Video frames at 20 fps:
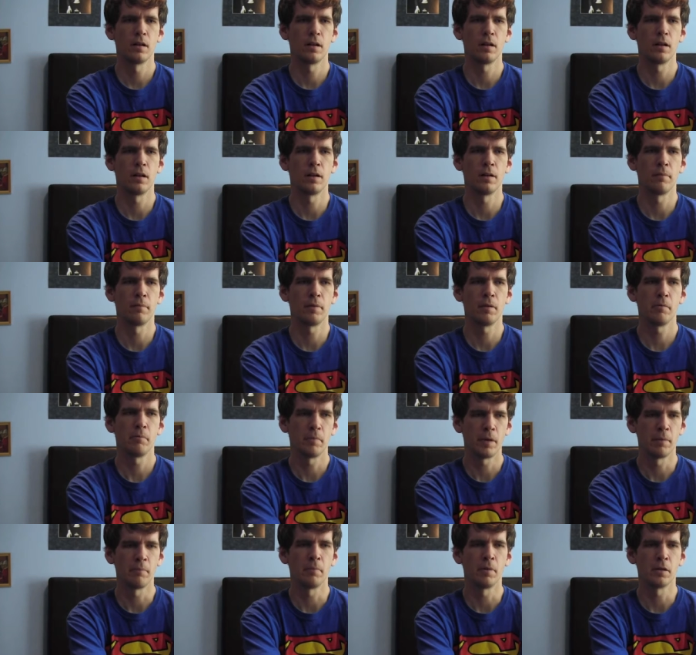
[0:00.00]
uh,
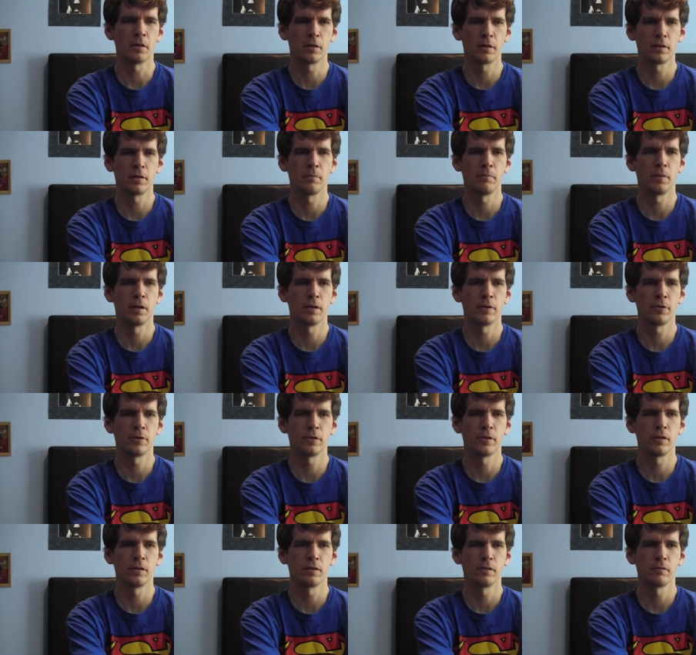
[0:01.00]
my monthly
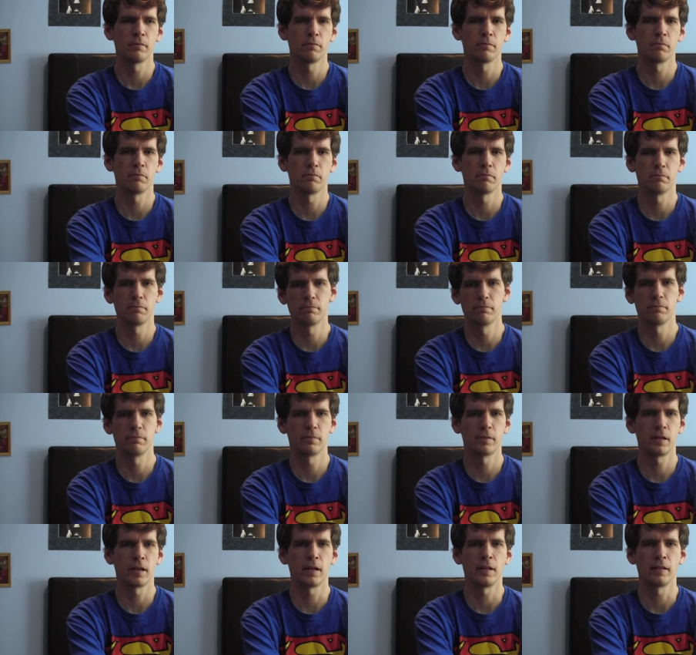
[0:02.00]
budget,
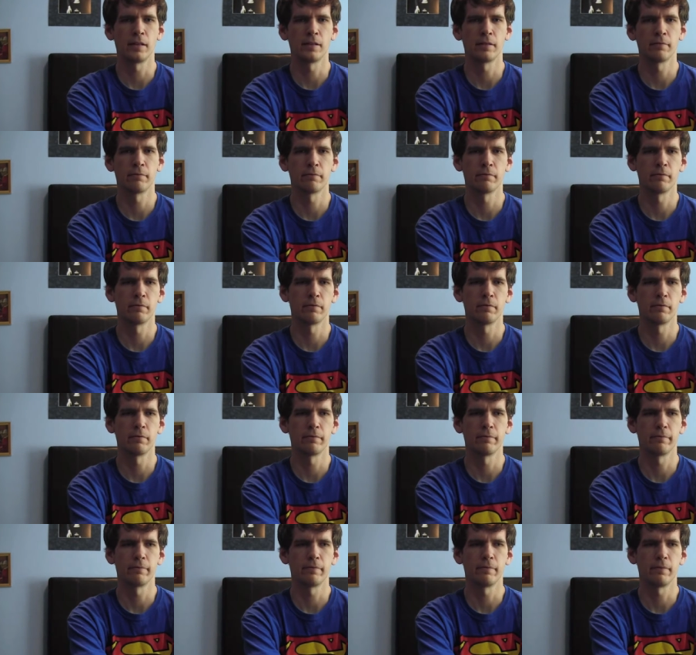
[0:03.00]
kind
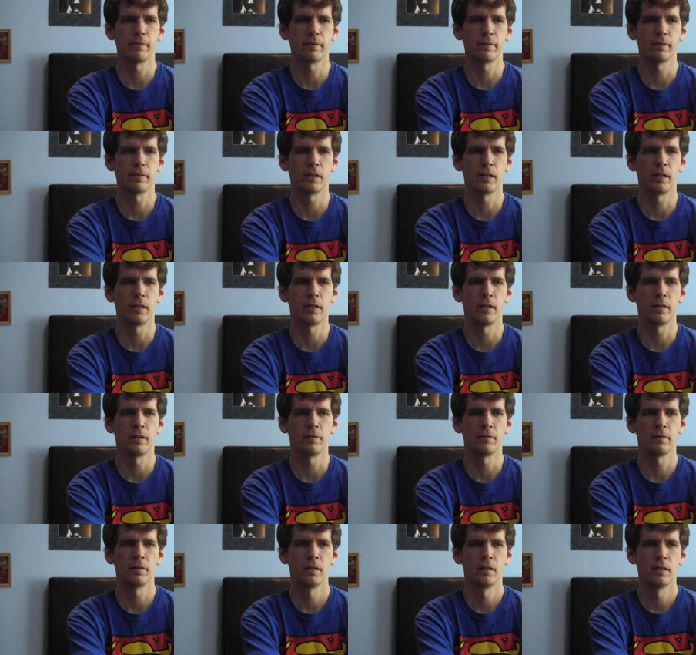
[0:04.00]
of uh,
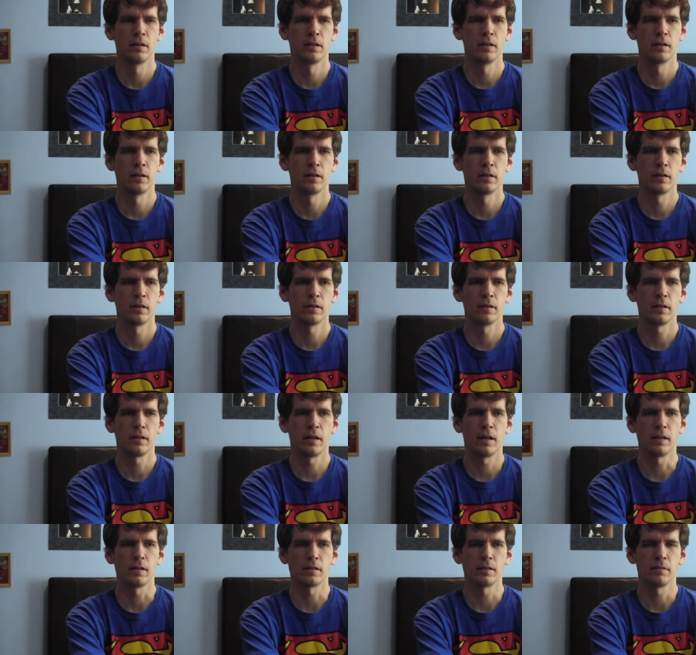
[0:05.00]

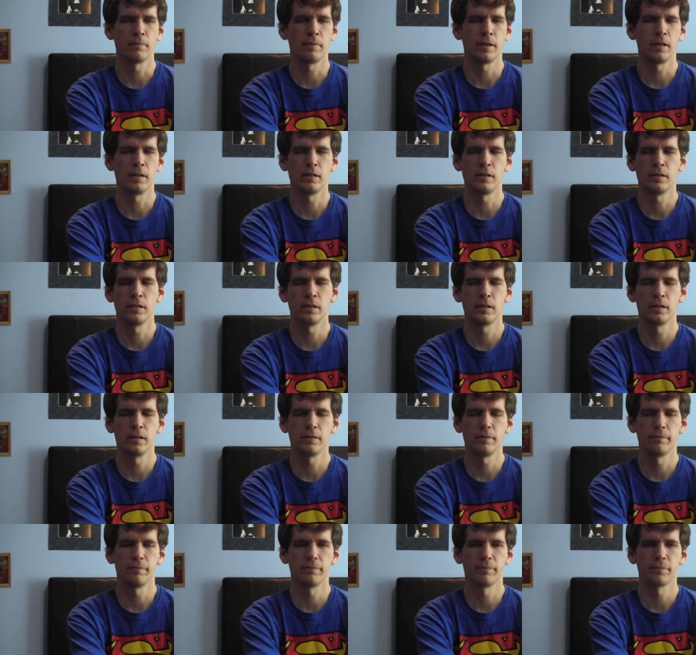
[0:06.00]
estimated
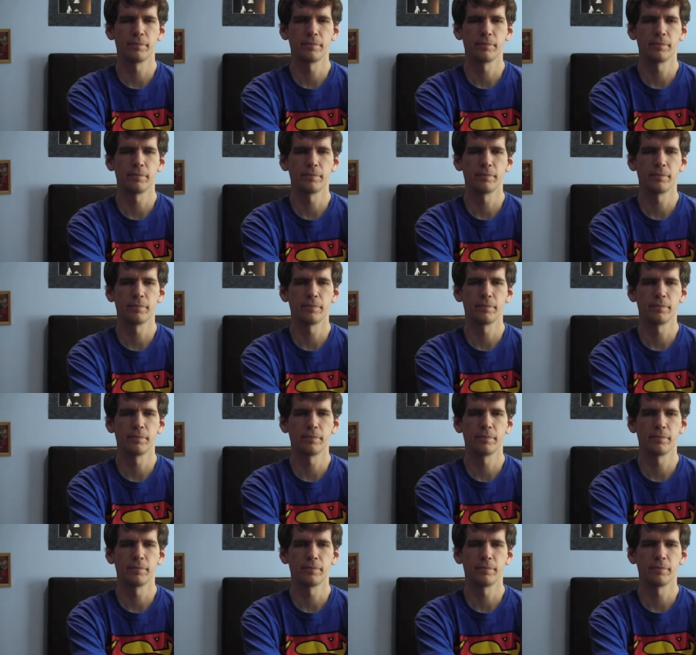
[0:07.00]
it,